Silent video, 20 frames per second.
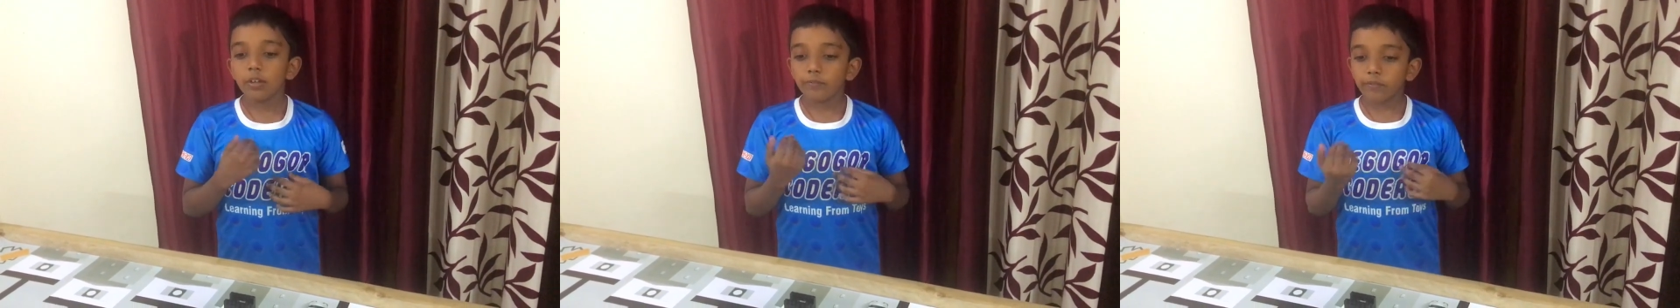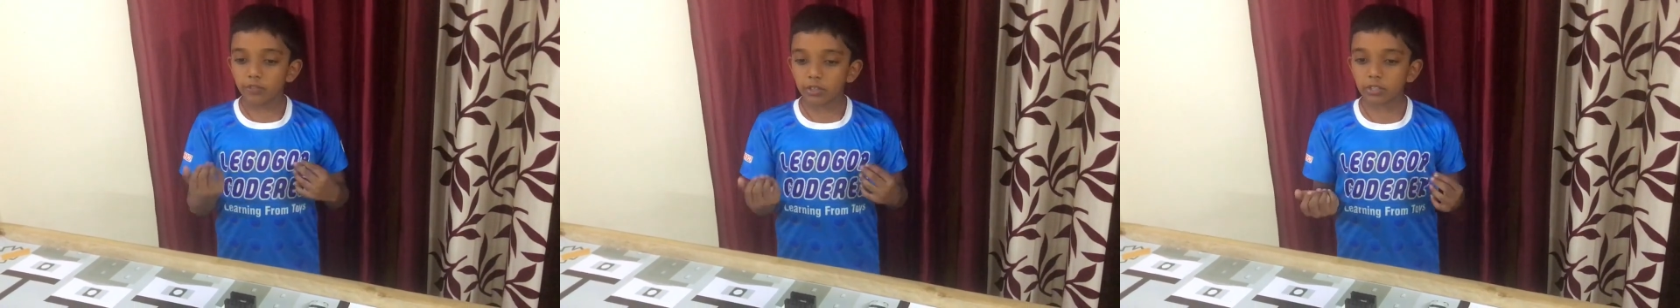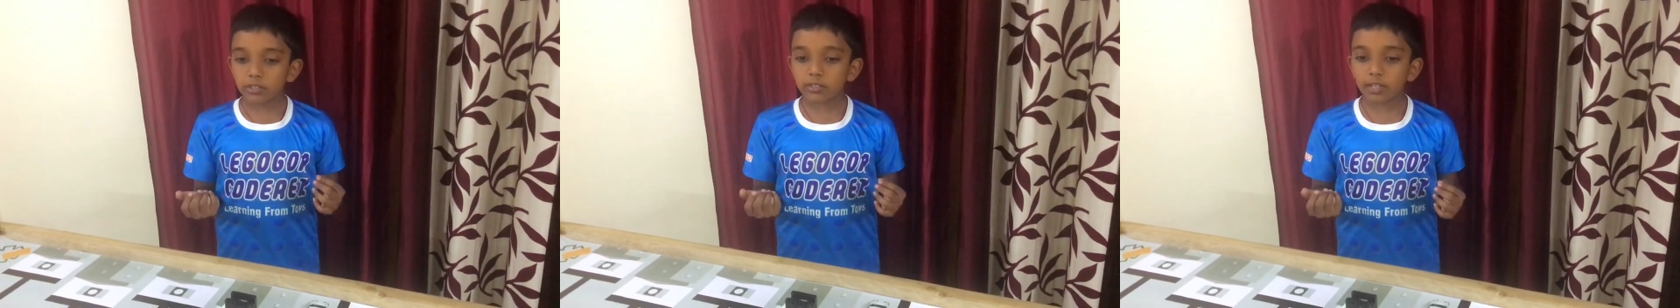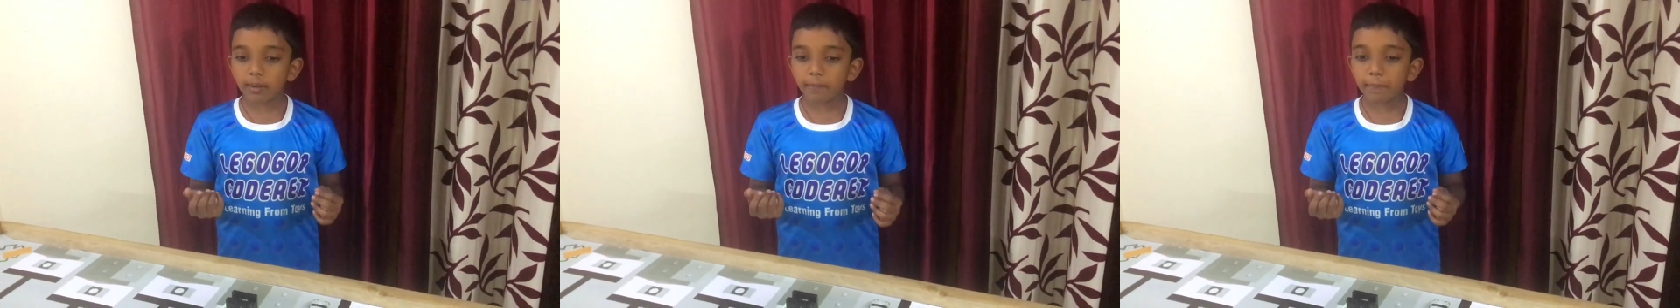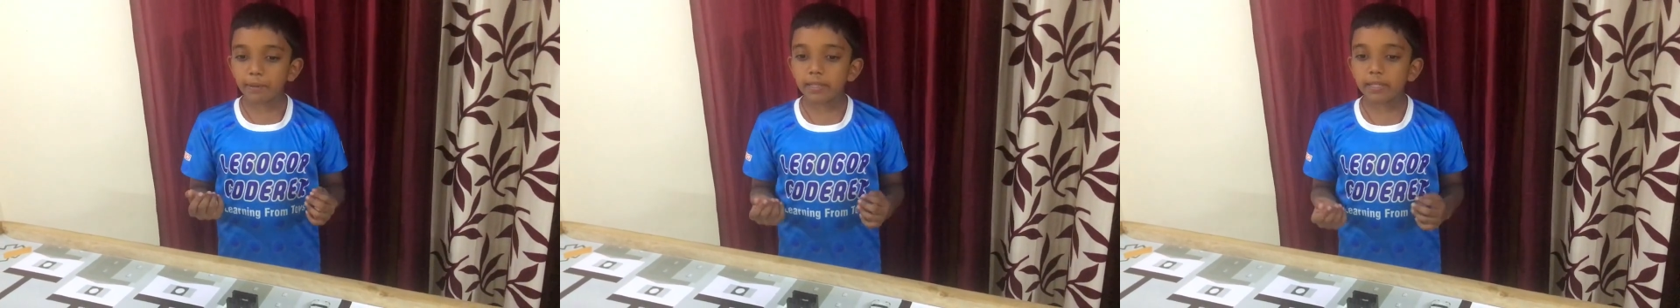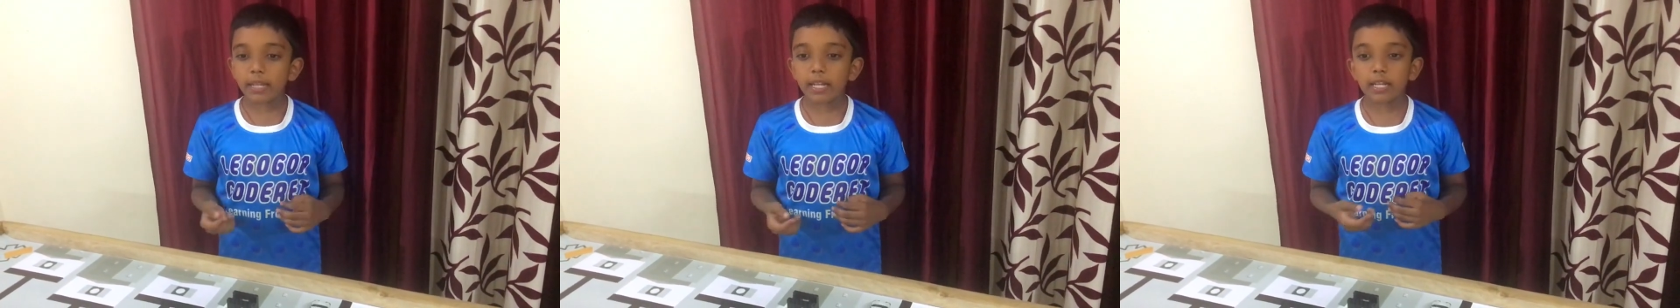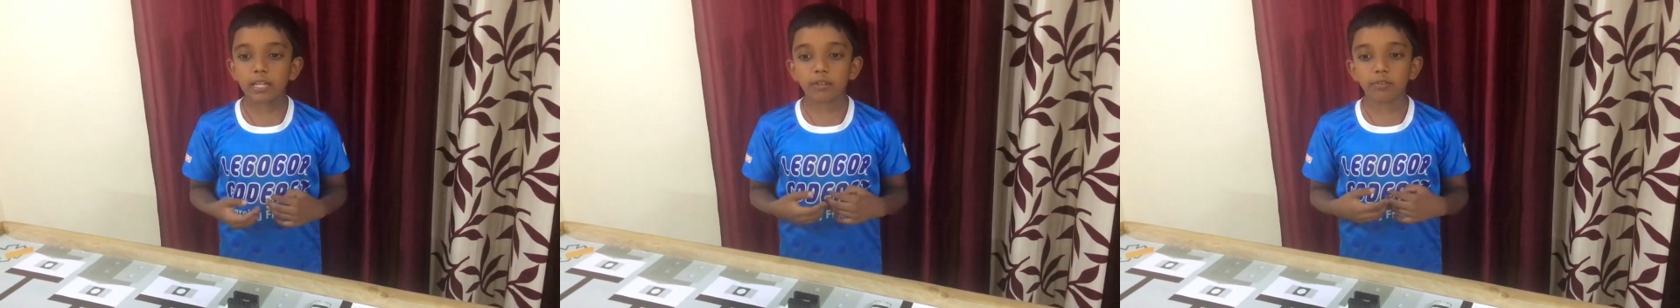First, let me
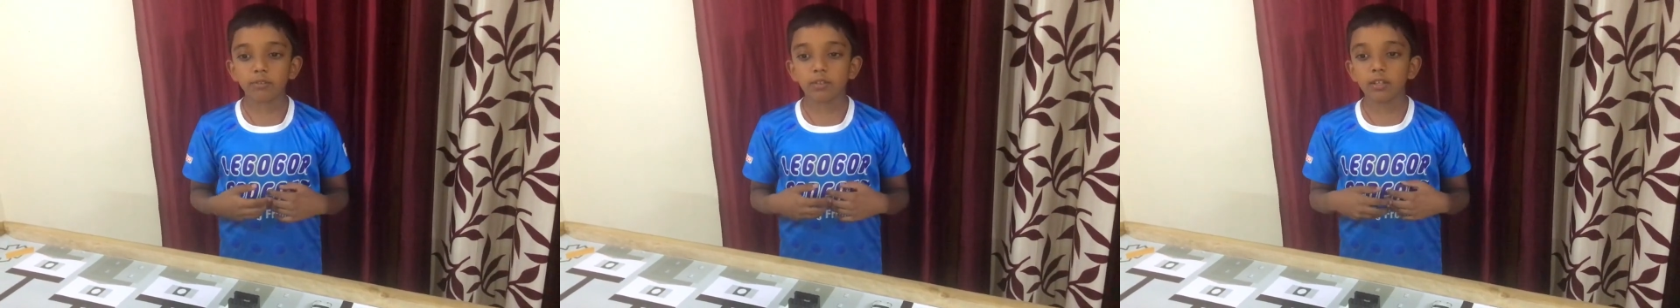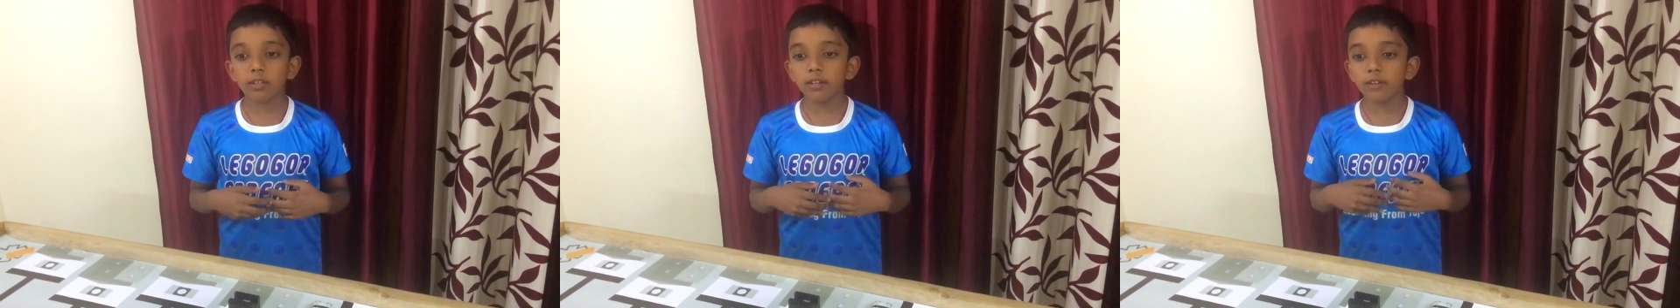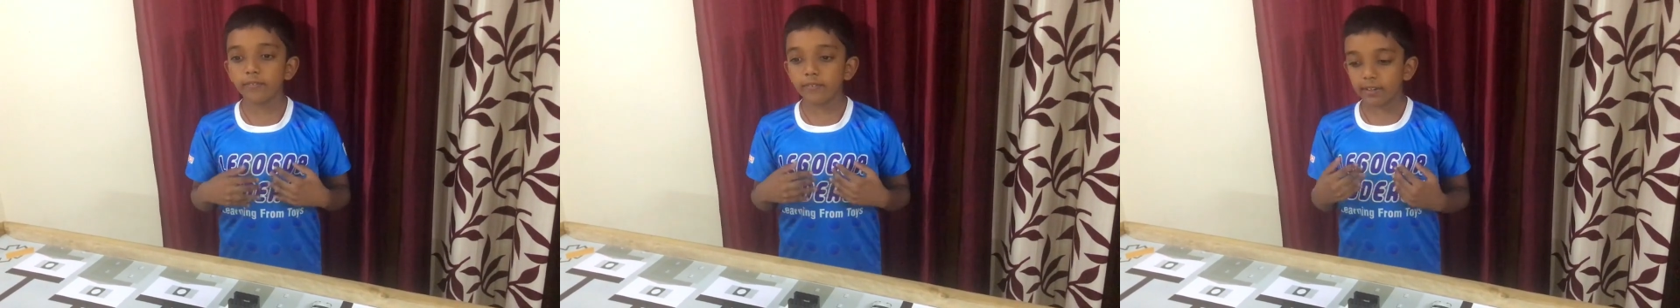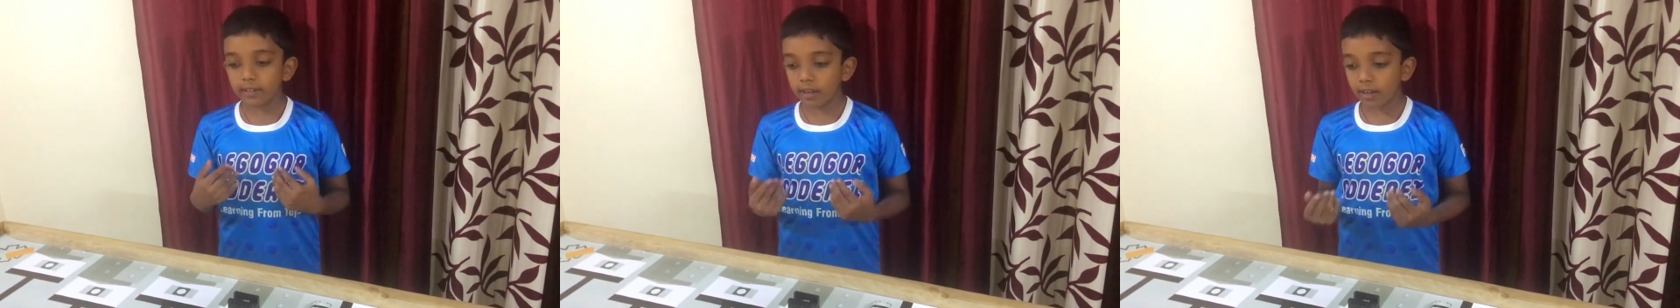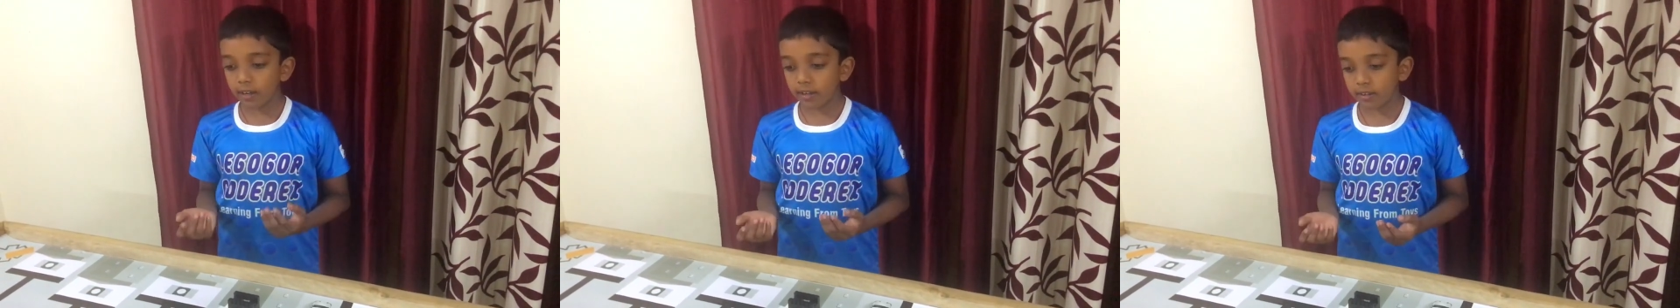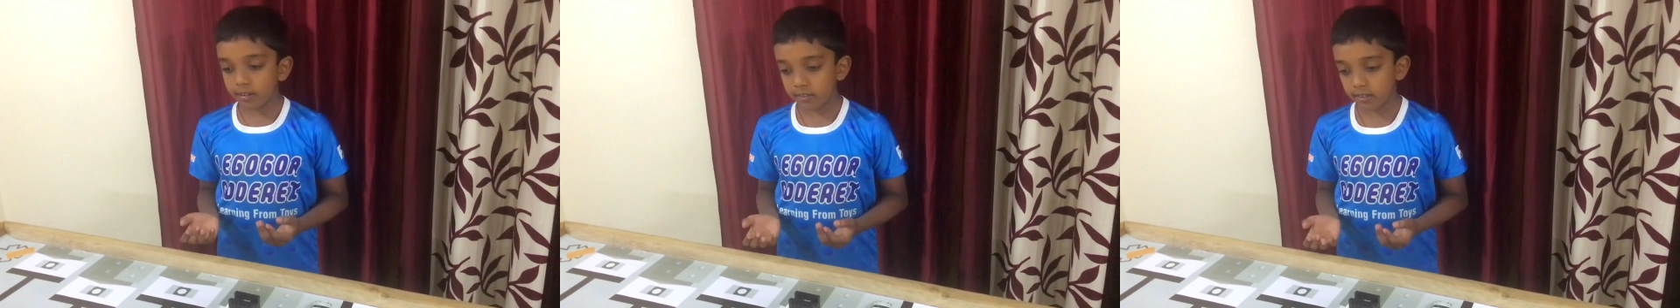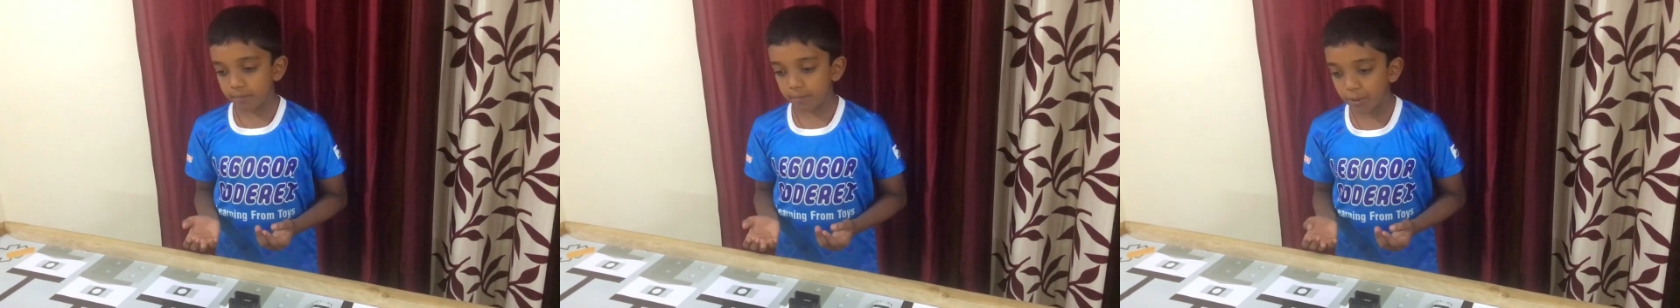tell you the
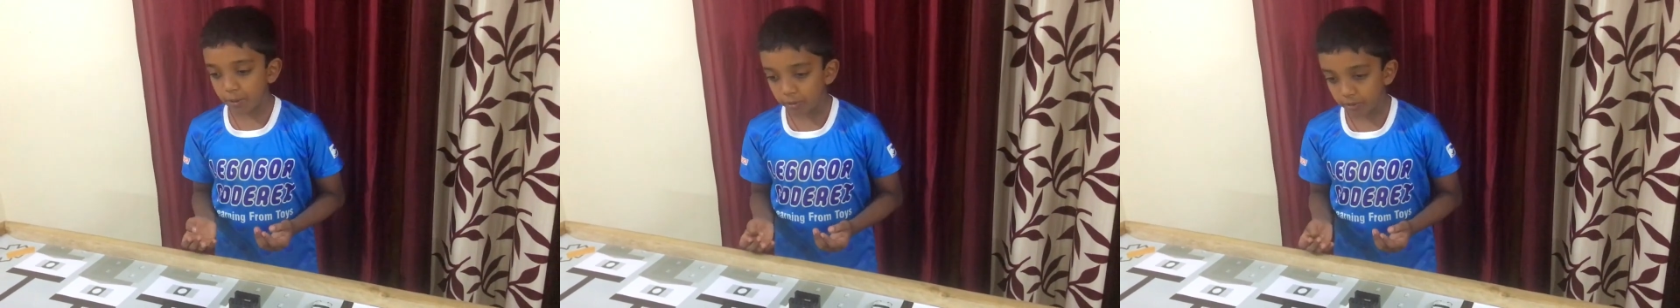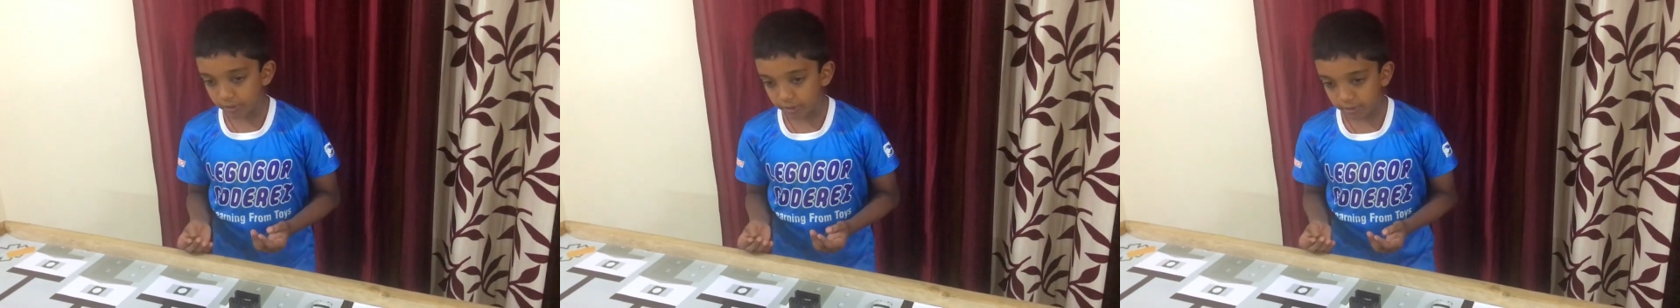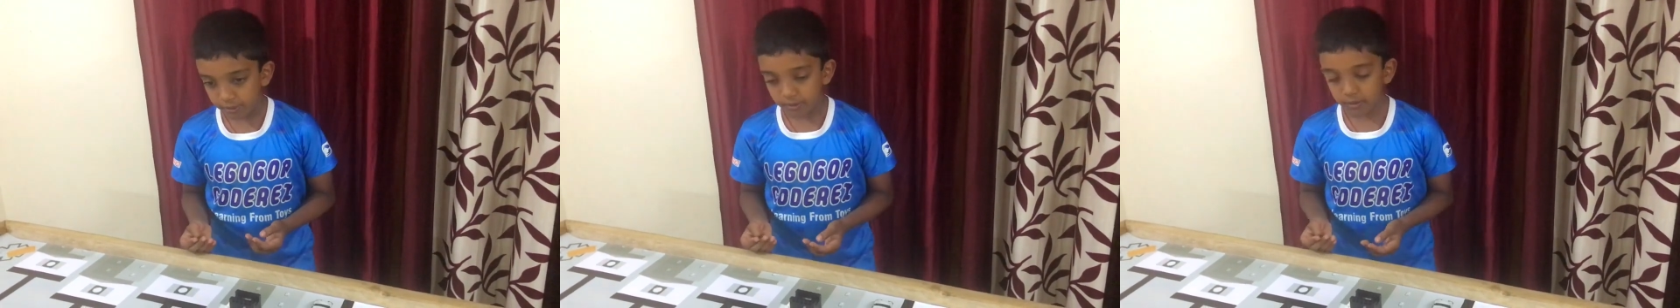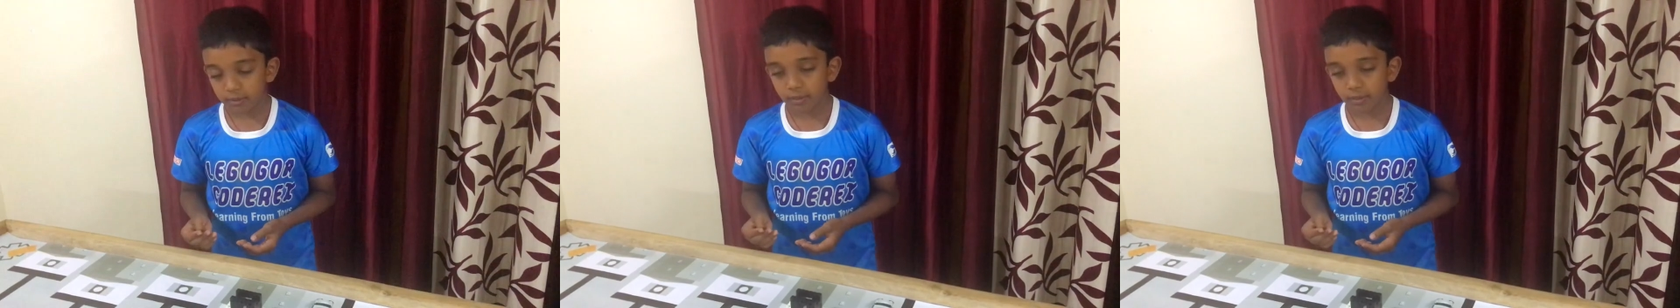difficulties about it.